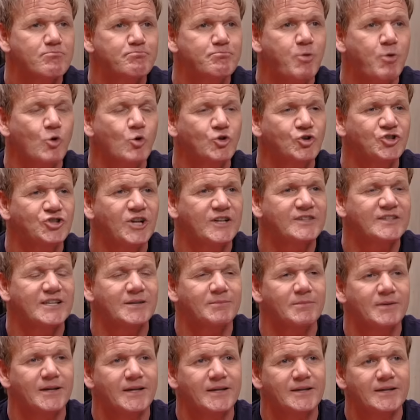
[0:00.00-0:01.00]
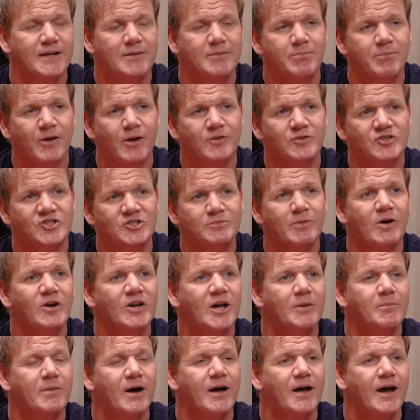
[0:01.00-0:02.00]
Bullshitting me and blowing smoke
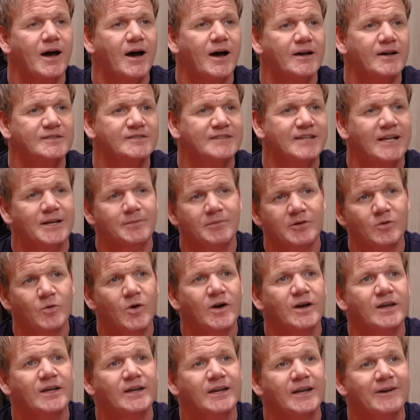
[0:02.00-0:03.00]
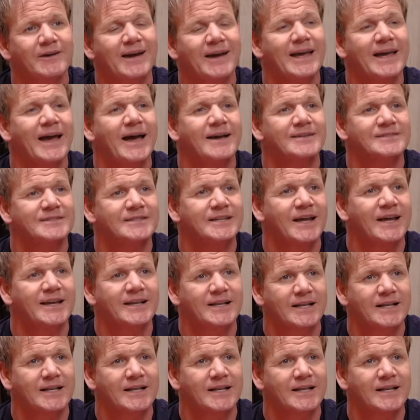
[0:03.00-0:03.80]
up my ass, telling me working here 8 hours a day